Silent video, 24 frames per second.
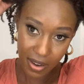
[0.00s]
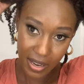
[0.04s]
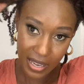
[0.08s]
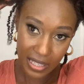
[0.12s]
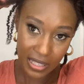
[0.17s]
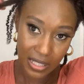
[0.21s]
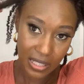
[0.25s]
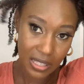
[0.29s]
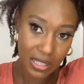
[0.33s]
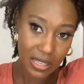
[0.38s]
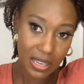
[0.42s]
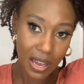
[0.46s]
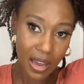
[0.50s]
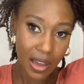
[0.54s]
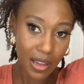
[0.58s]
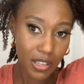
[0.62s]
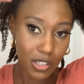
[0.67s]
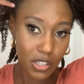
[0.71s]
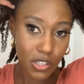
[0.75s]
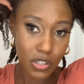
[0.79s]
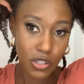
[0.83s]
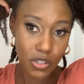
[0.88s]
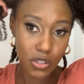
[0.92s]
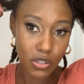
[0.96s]
It's not
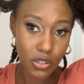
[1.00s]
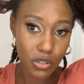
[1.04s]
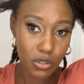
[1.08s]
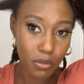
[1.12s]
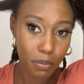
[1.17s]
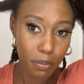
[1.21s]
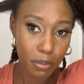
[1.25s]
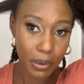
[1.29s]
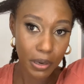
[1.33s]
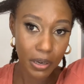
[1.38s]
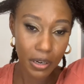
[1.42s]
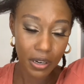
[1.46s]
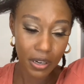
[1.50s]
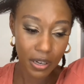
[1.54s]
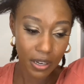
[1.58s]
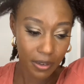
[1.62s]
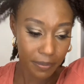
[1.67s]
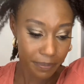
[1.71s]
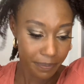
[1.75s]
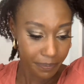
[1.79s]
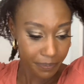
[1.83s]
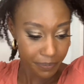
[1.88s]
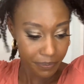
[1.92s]
super